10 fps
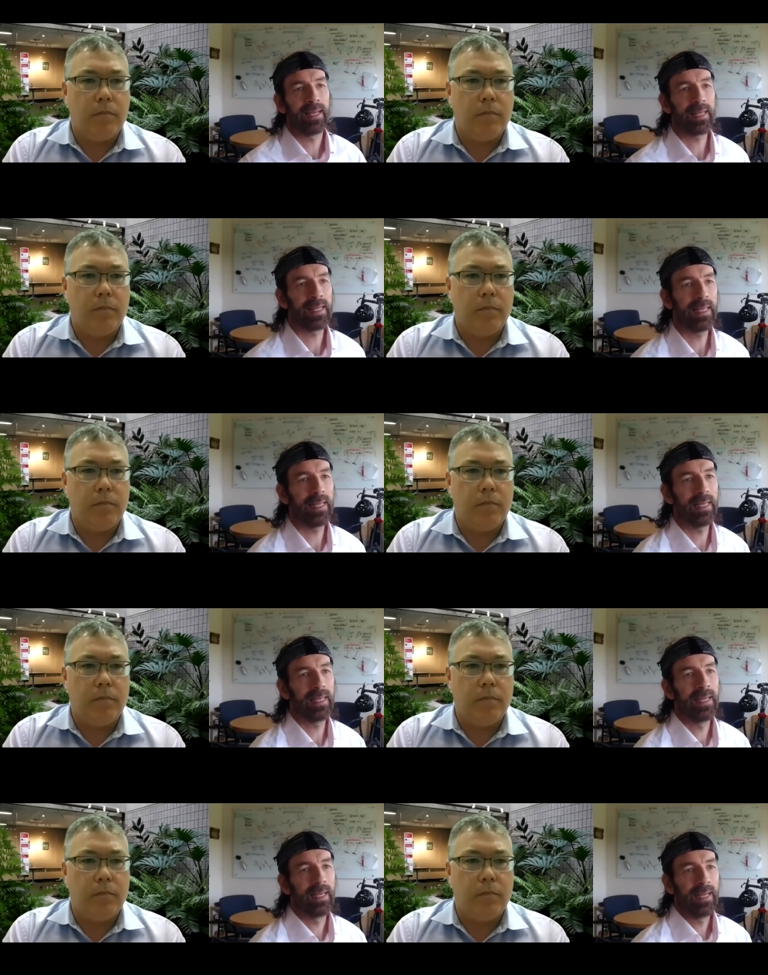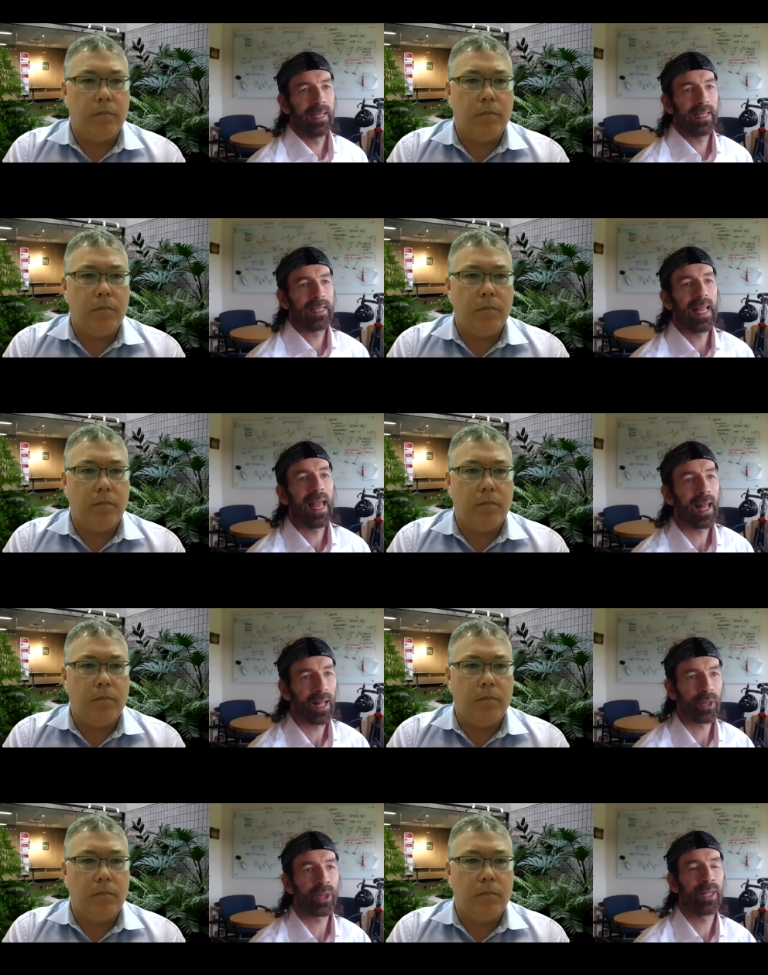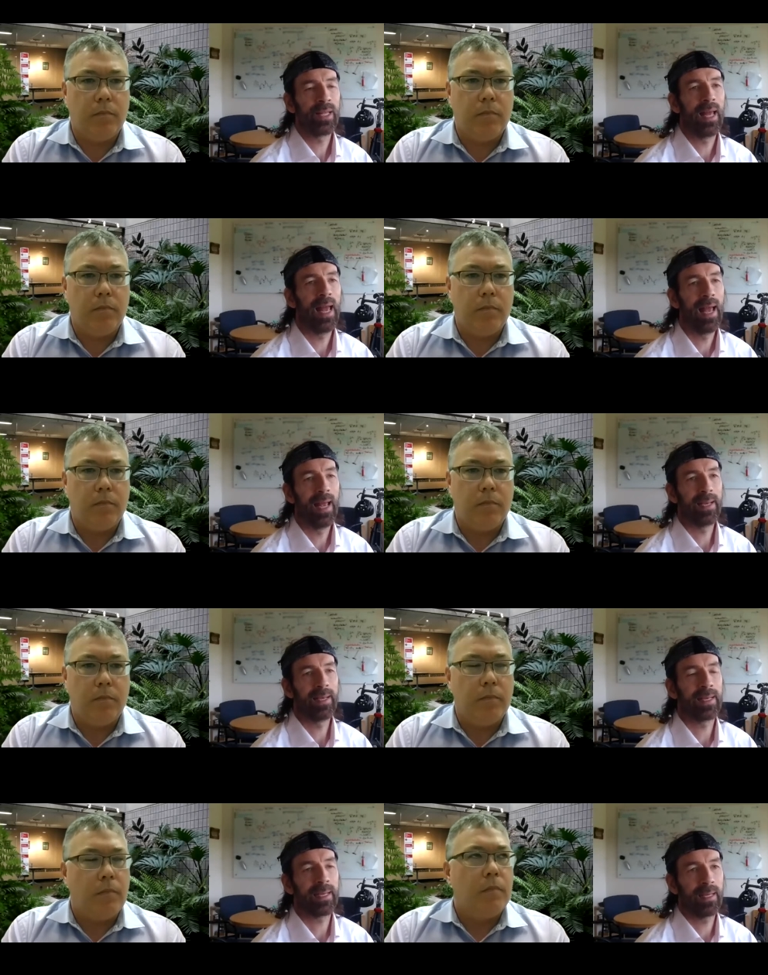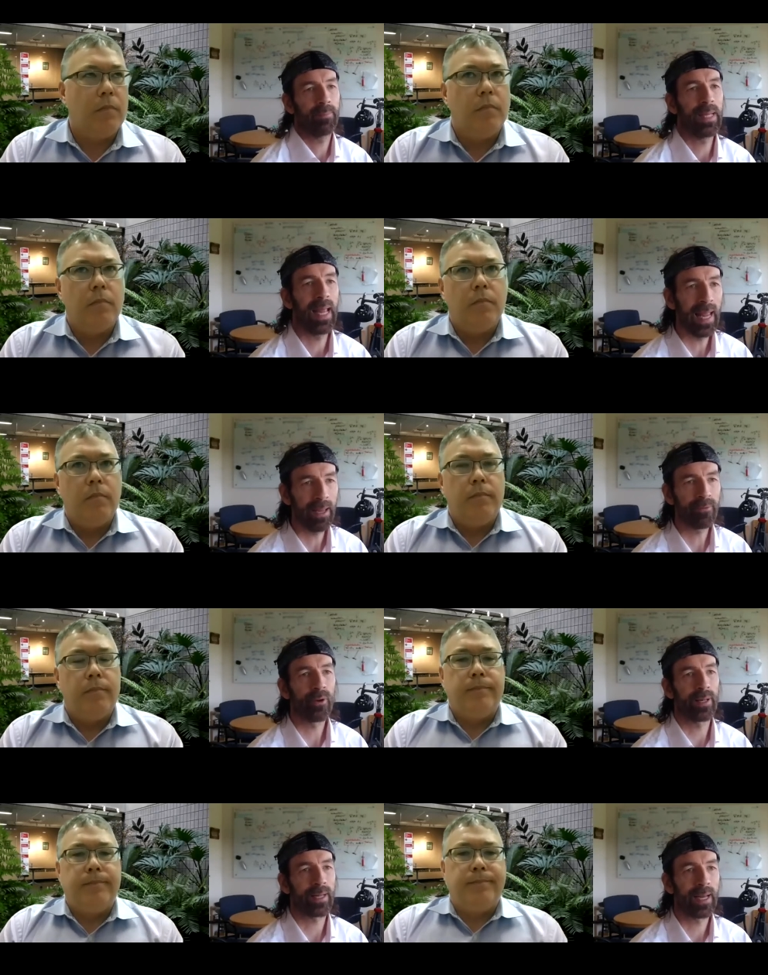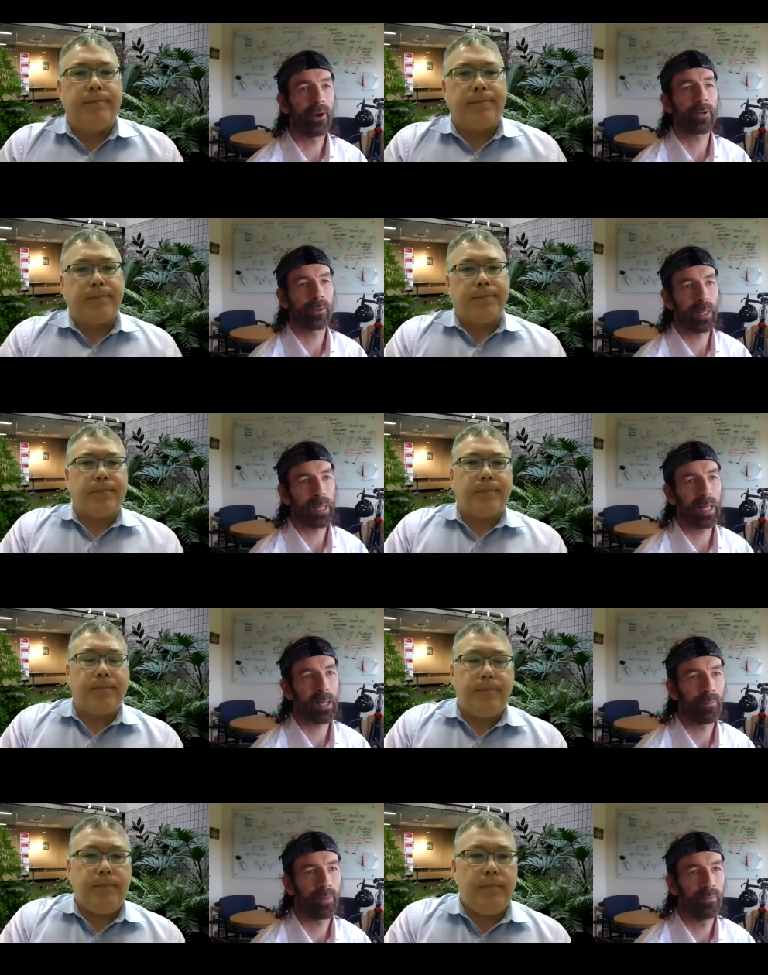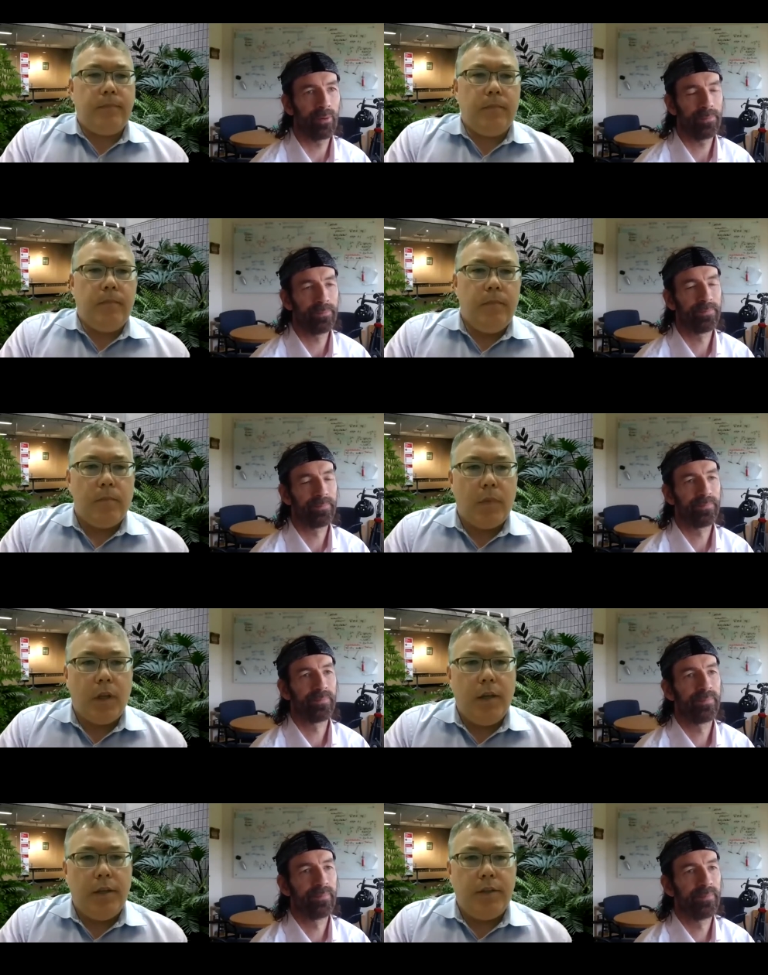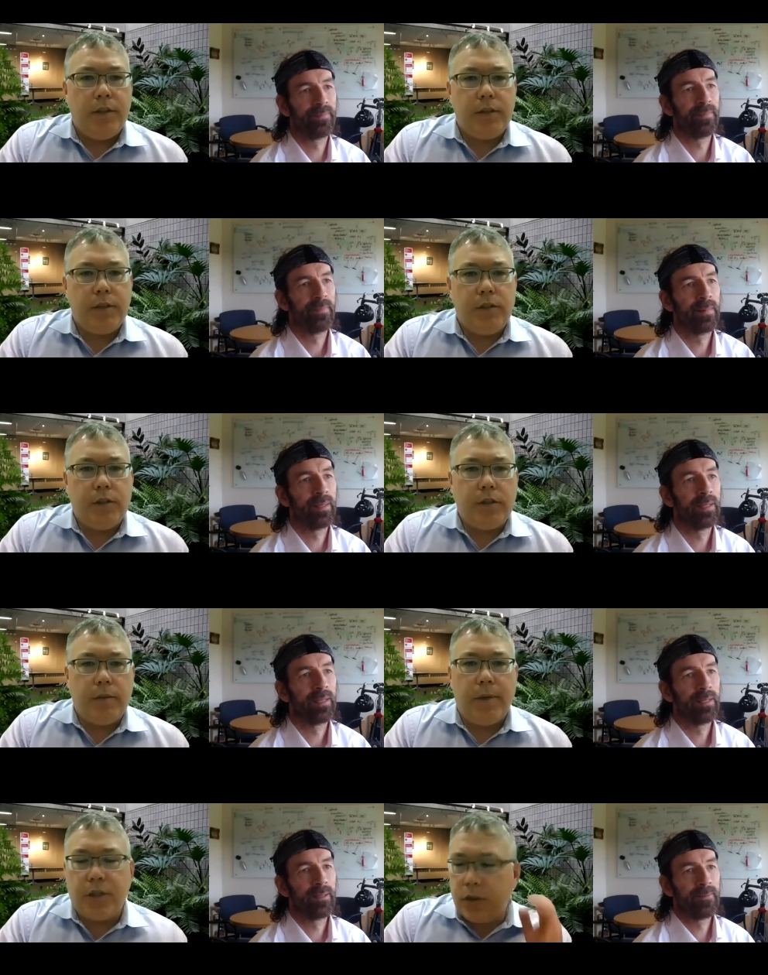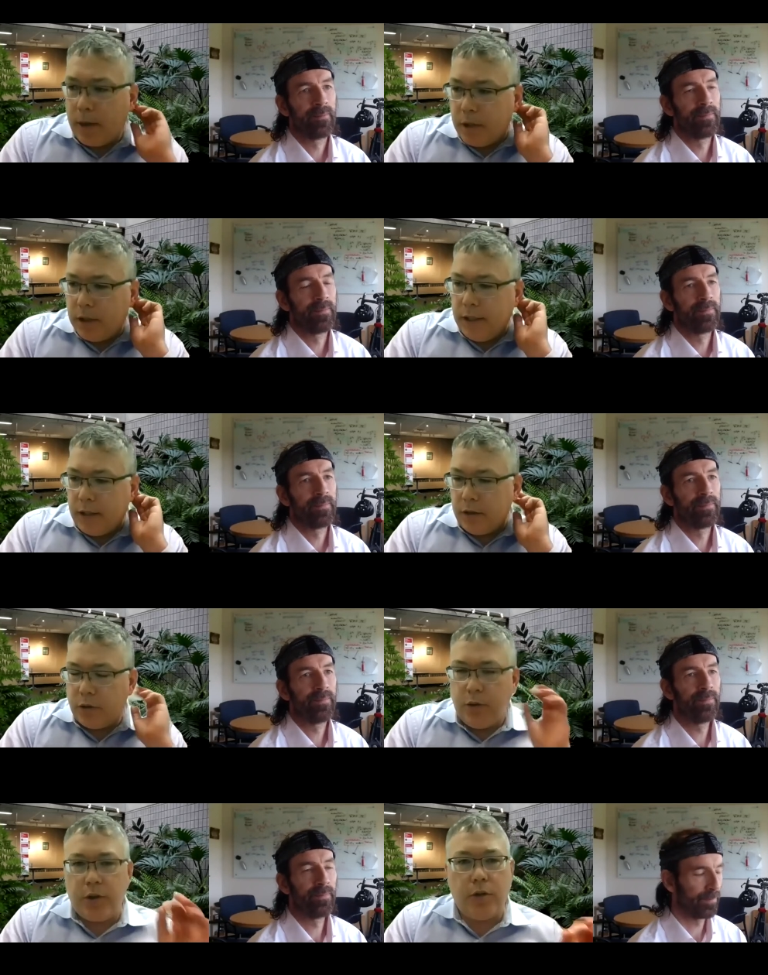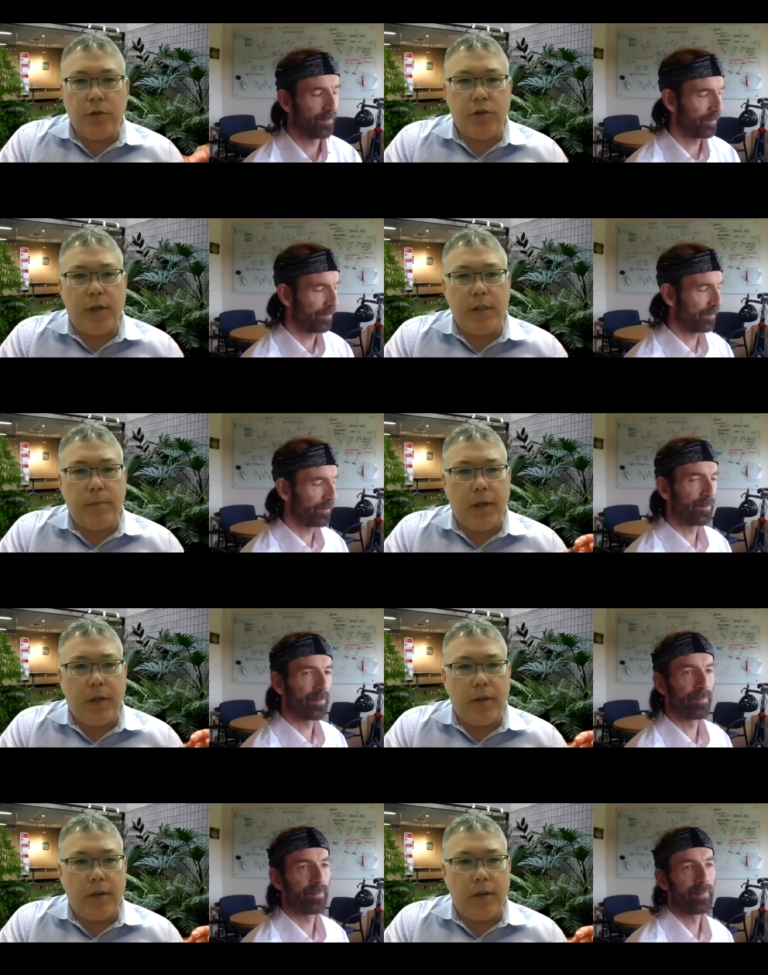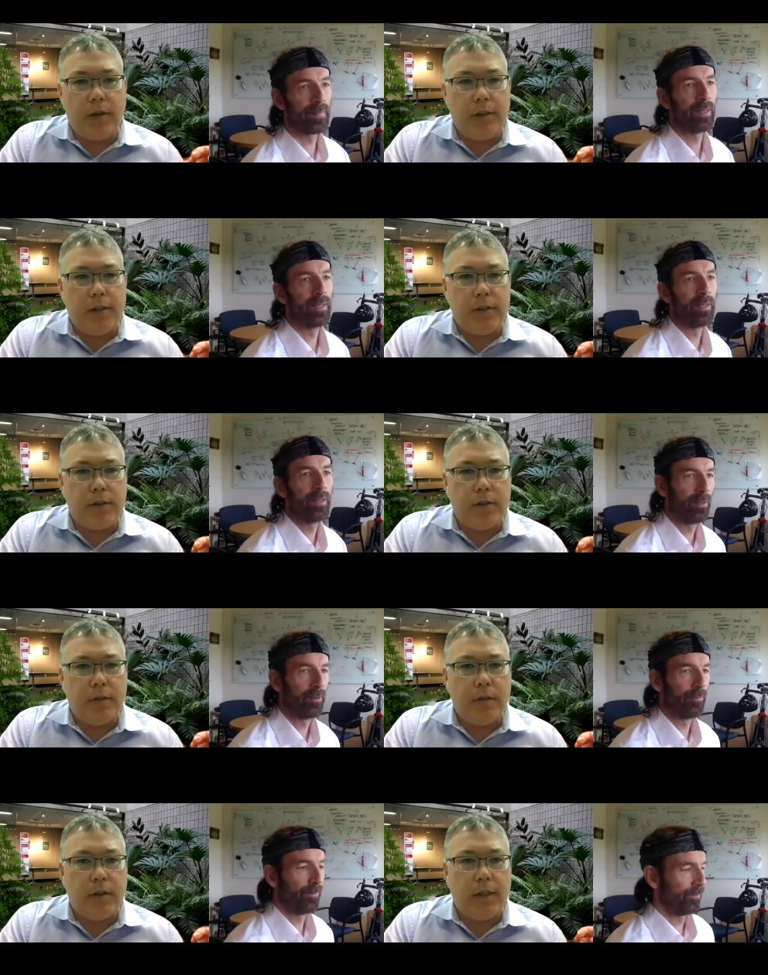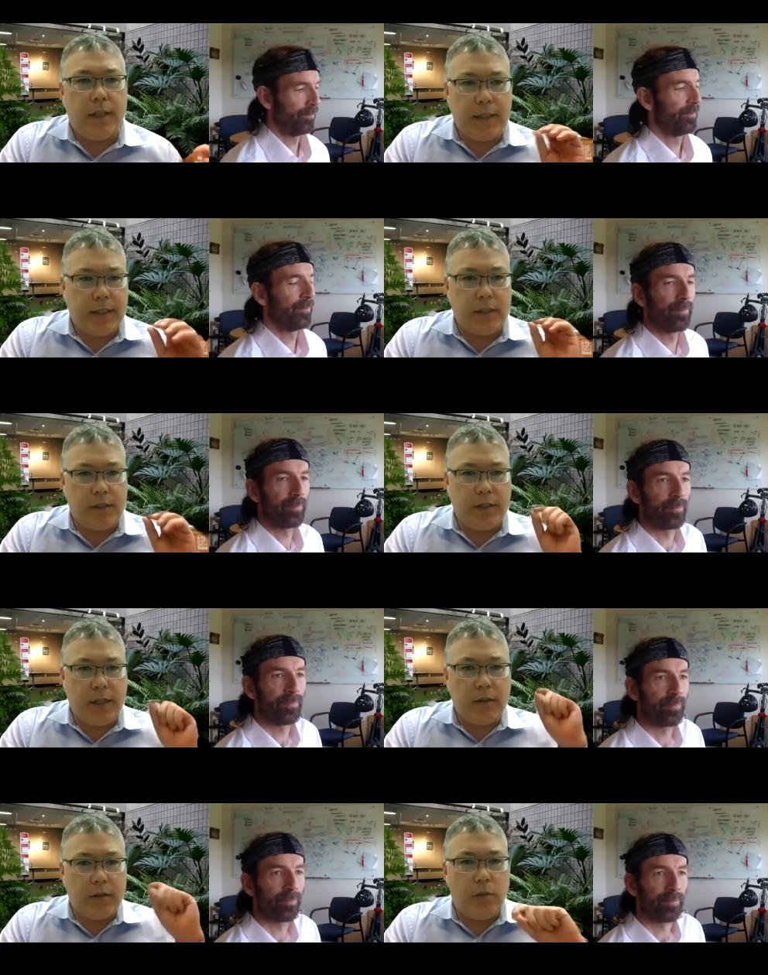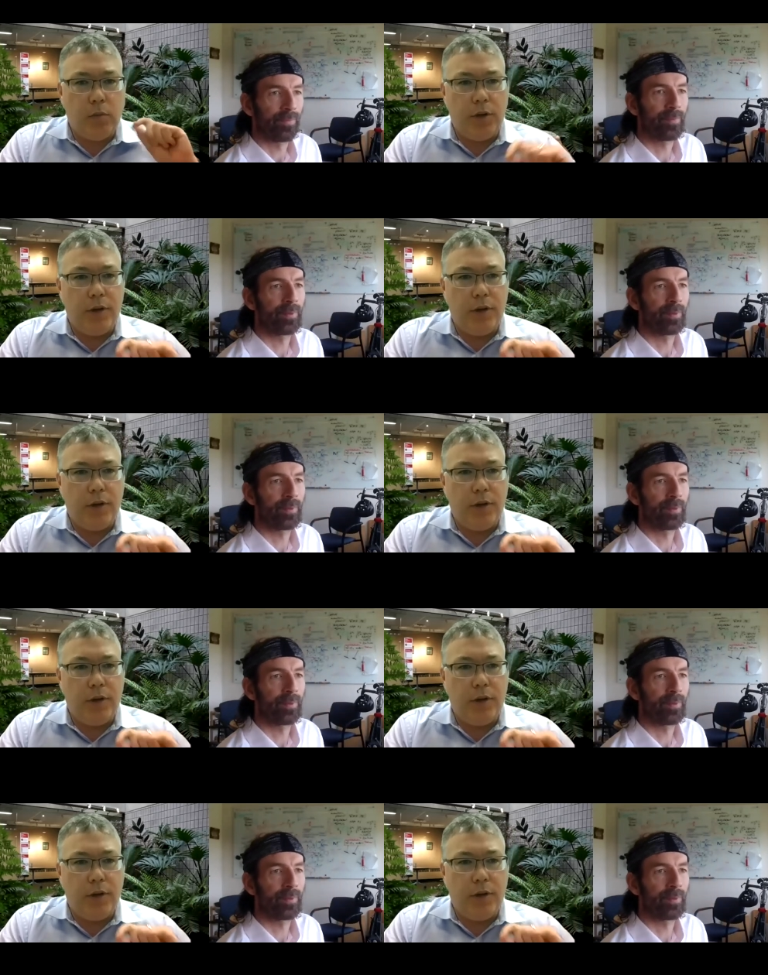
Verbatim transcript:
Speaker 1: the, the health and uh, behavioral characteristics of them.
Speaker 2: and just just to make sure I'm clear, so a neurotransmitter is that that's a signal that one